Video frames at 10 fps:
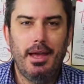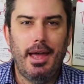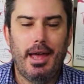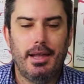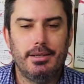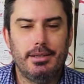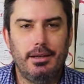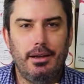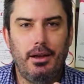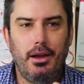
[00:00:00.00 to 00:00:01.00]
And
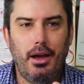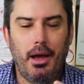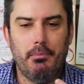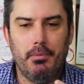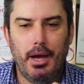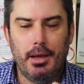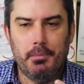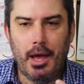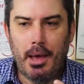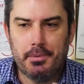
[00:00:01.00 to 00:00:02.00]
I'm
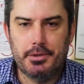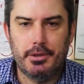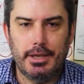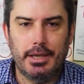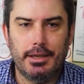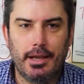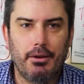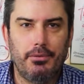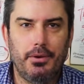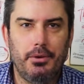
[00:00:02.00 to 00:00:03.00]
absolutely in
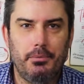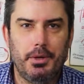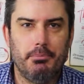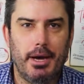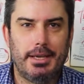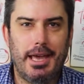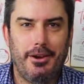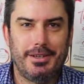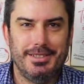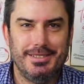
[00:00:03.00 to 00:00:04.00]
love with my
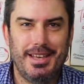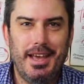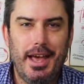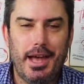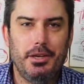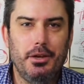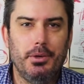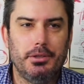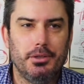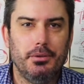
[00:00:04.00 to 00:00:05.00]
characters, and you
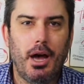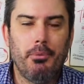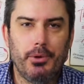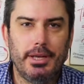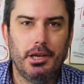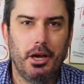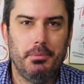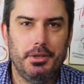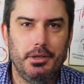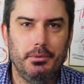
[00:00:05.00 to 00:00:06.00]
will too. I really
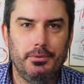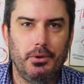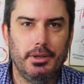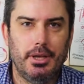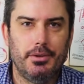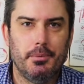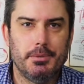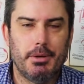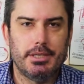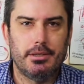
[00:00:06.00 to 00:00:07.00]
hope that you will fall in love with them as
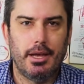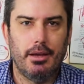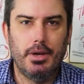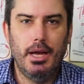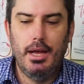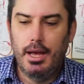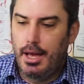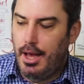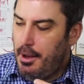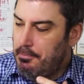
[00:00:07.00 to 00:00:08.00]
much as I
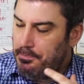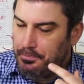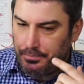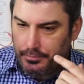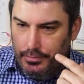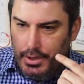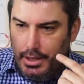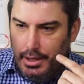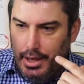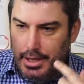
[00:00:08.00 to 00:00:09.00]
have.
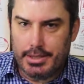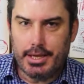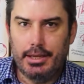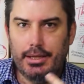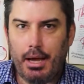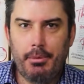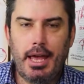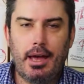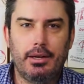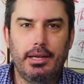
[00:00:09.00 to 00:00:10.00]
As I said, coming
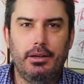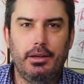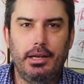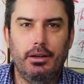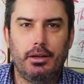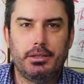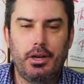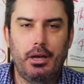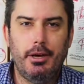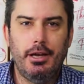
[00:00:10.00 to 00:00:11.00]
out in
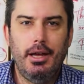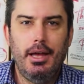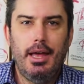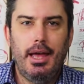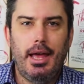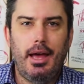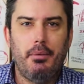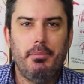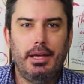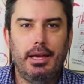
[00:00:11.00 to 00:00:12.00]
October,
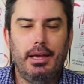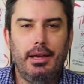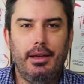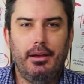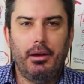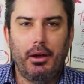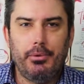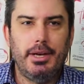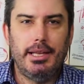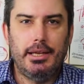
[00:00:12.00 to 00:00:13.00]
I
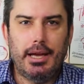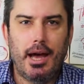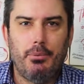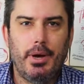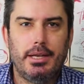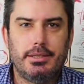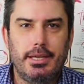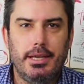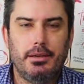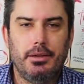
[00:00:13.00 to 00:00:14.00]
really can't wait to
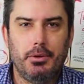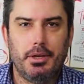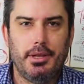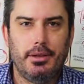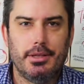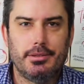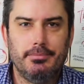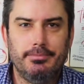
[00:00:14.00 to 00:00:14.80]
hear what you think of this.